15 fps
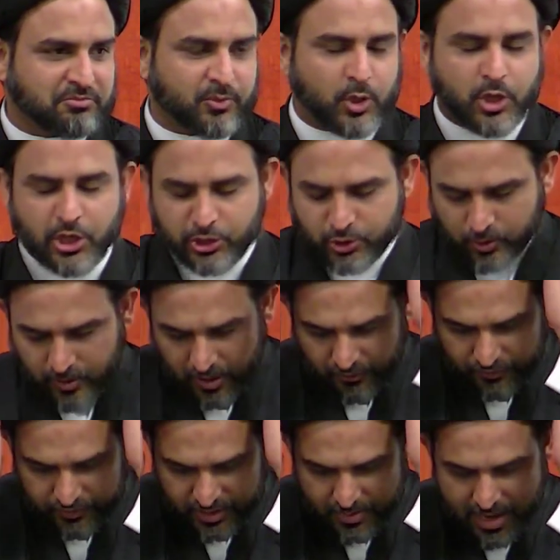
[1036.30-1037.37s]
He took off
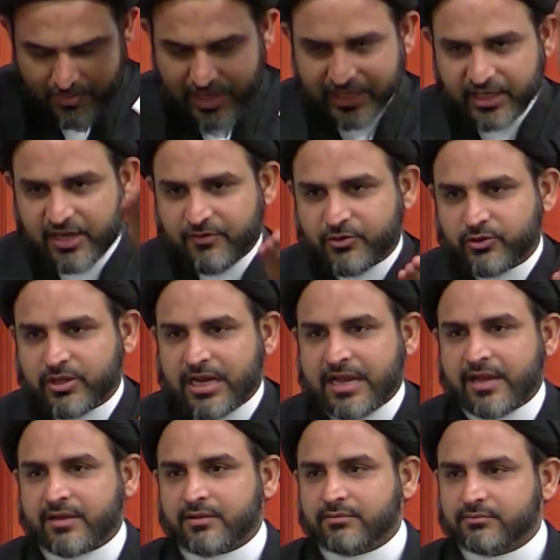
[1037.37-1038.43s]
his amama and he gave it to the
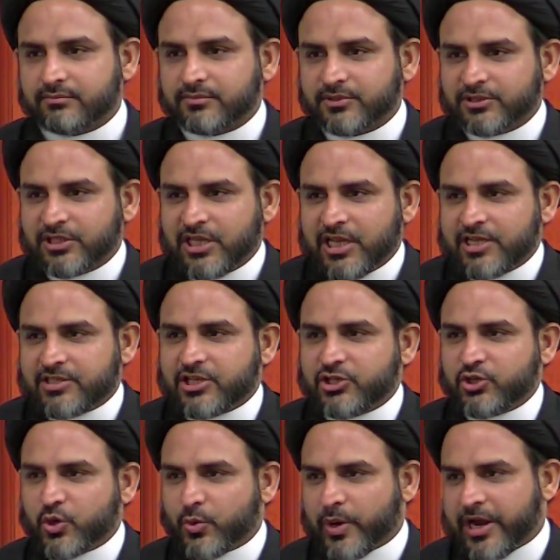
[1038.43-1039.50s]
guy. He said,
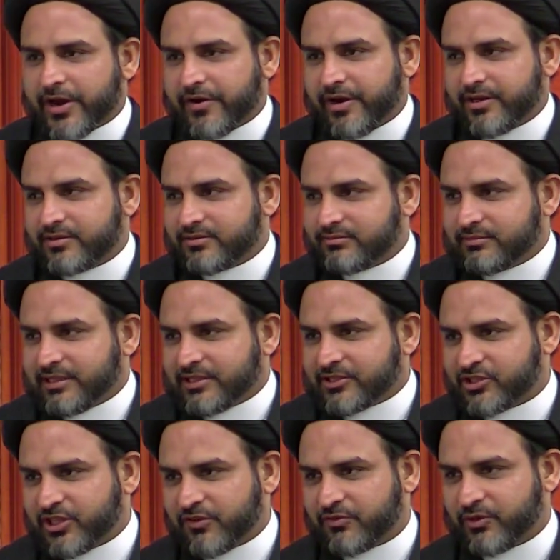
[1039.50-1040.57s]
you wear it and
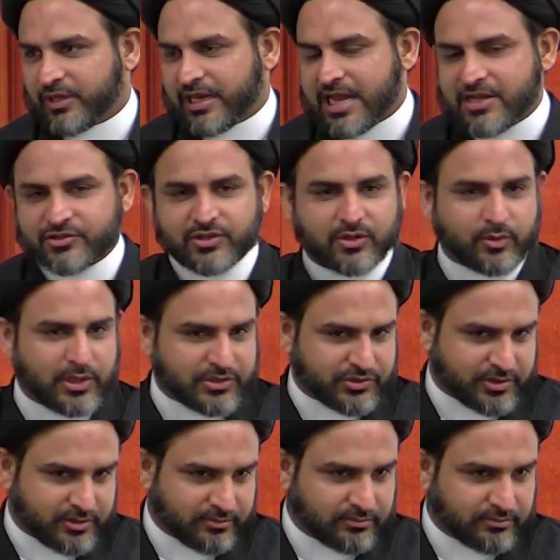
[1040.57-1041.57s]
see if you can answer the question.